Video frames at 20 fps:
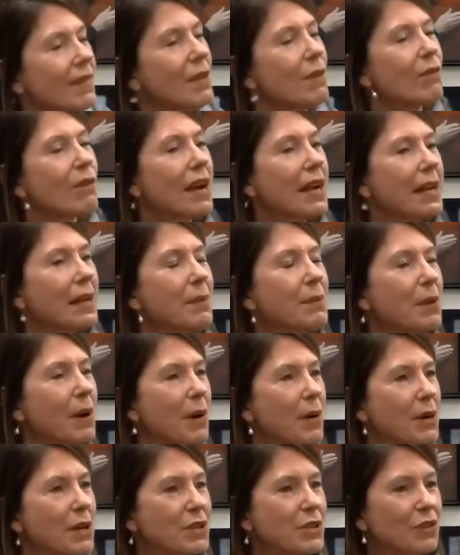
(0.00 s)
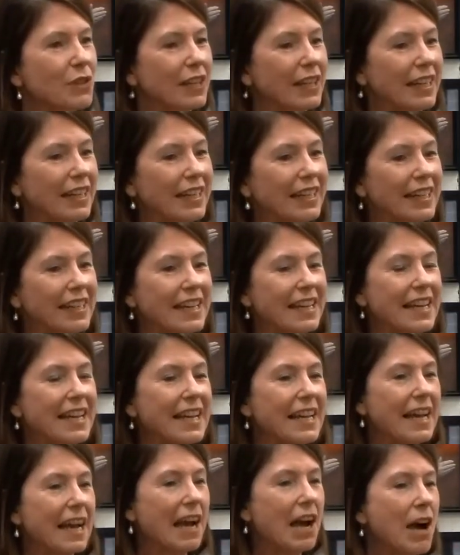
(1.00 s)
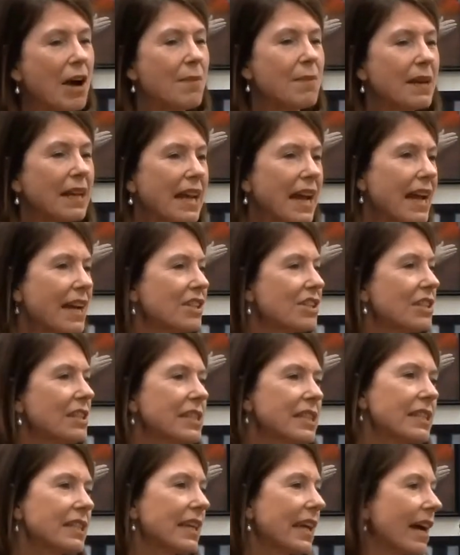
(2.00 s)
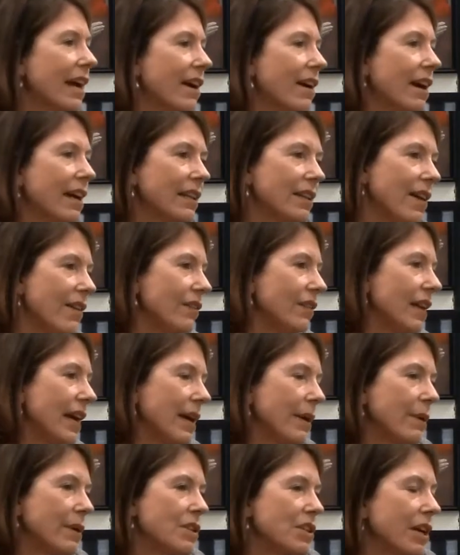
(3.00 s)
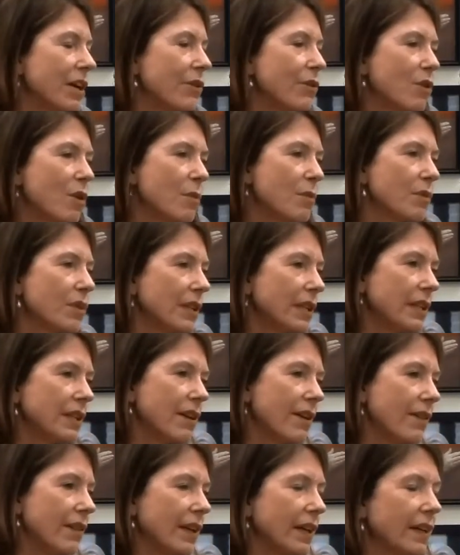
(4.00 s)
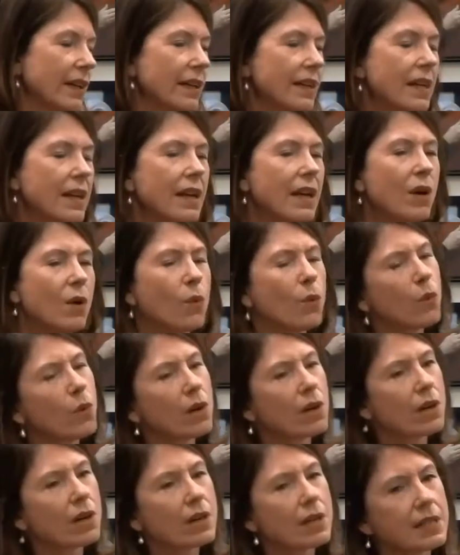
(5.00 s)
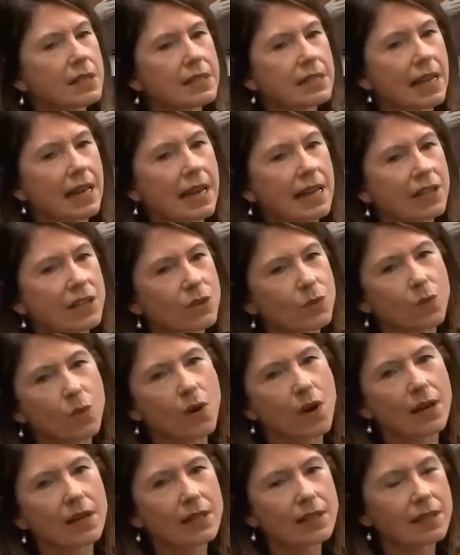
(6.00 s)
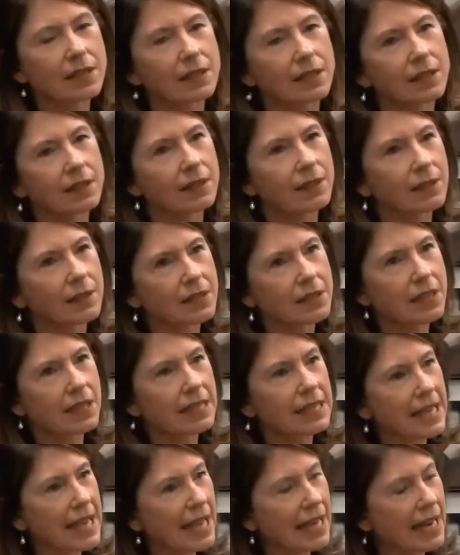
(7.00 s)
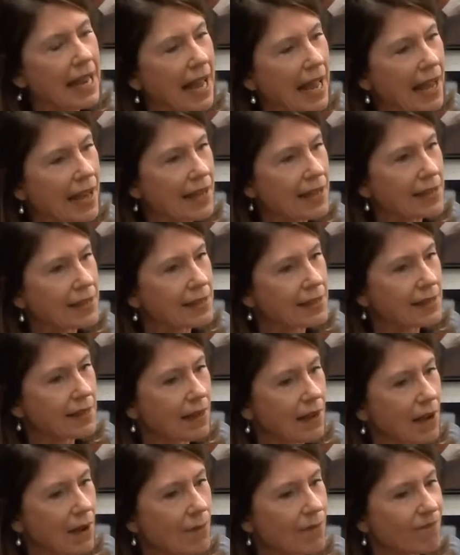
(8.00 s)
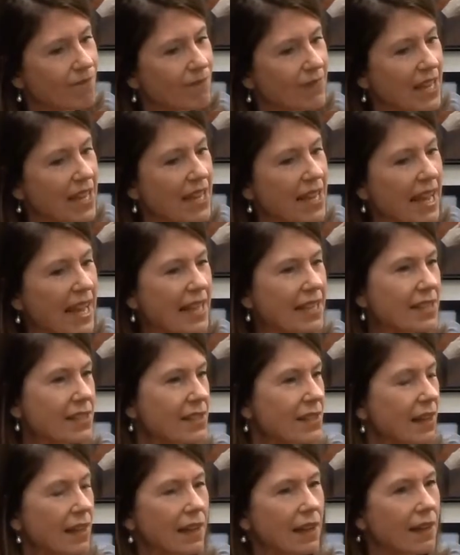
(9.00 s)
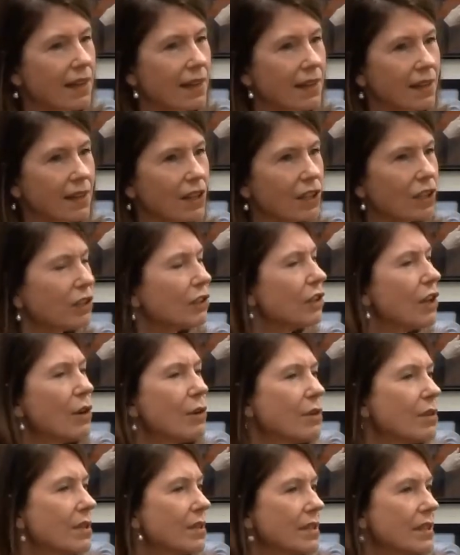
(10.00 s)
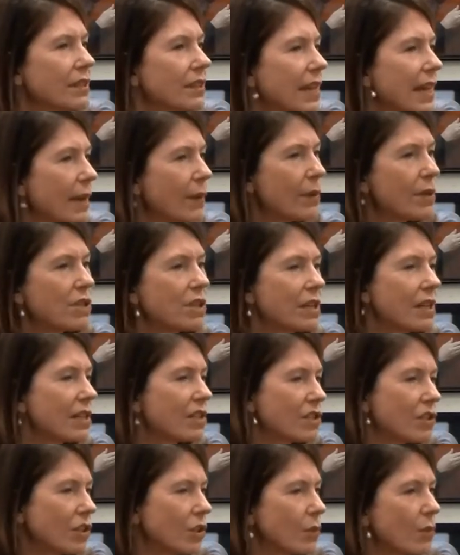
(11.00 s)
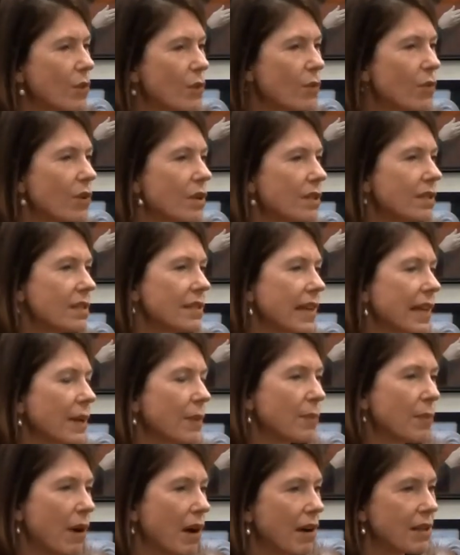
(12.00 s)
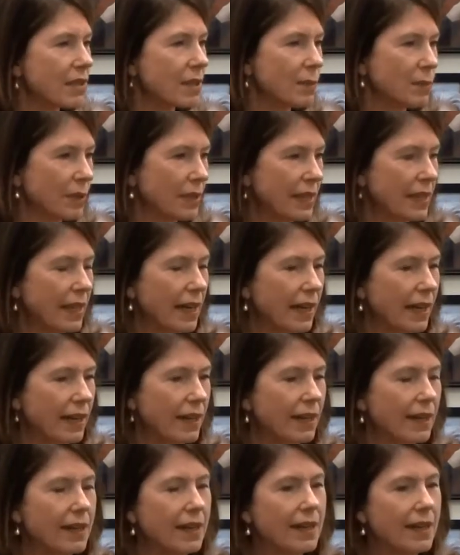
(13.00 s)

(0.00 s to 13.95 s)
writing poetry. Um, and I actually didn't care. I love language. I grew up really loving words, and I just wanted to, to get as, um, as uh, close to language and as good with words as I could possibly get